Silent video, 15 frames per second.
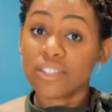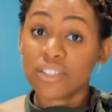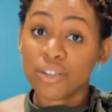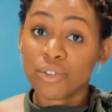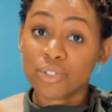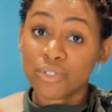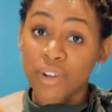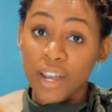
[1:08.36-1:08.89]

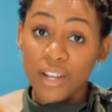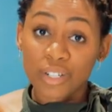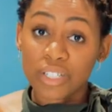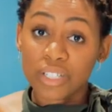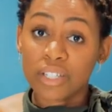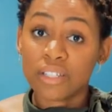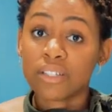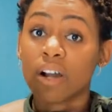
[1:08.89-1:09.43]
Also, dryer
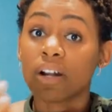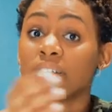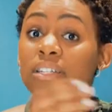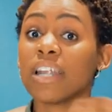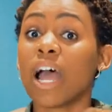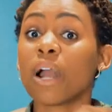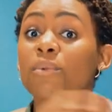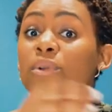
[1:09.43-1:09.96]
sheets are
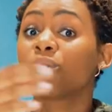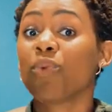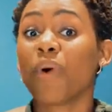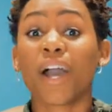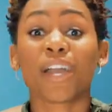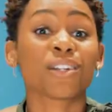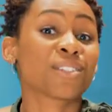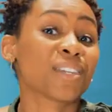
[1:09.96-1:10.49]
not
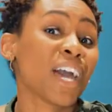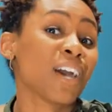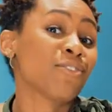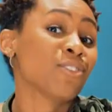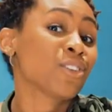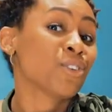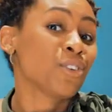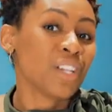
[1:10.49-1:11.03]
required to
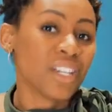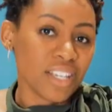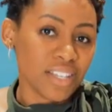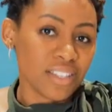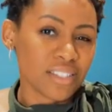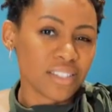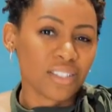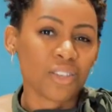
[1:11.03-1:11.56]
have
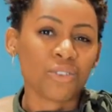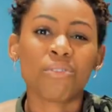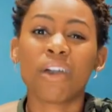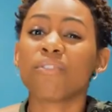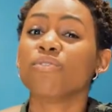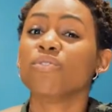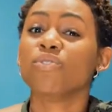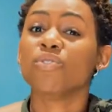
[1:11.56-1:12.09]
ingredients. So you
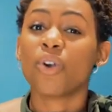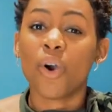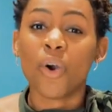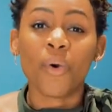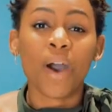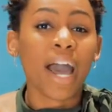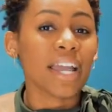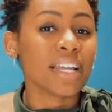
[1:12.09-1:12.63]
have
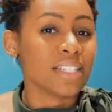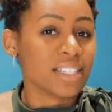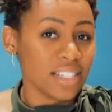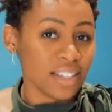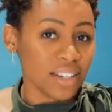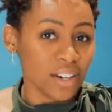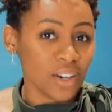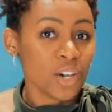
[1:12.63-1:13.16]
no
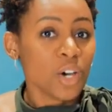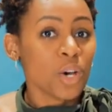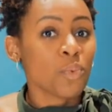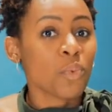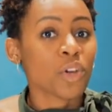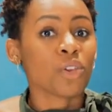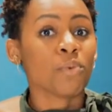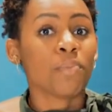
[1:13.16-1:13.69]
idea
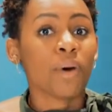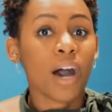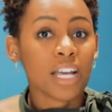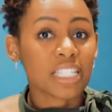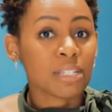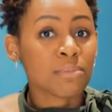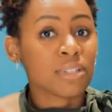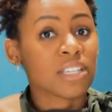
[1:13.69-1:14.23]
what you
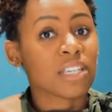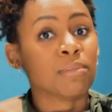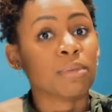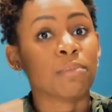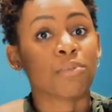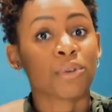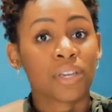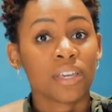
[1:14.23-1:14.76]
possibly could
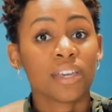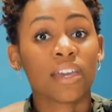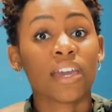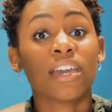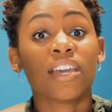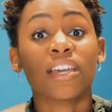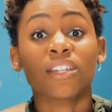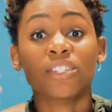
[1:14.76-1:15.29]
be
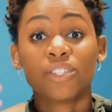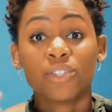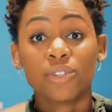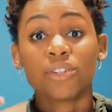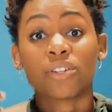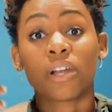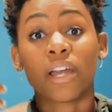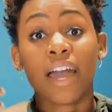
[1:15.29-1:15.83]
bringing
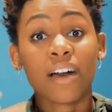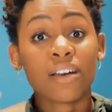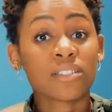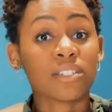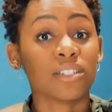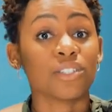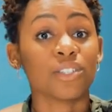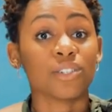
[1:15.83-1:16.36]
into your
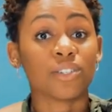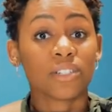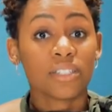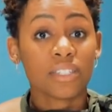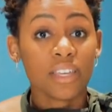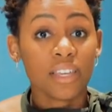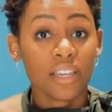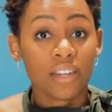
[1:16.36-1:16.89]
house and into your
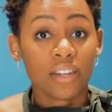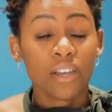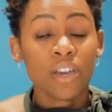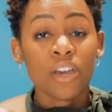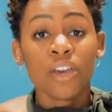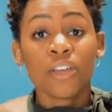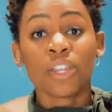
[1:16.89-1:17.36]
skin.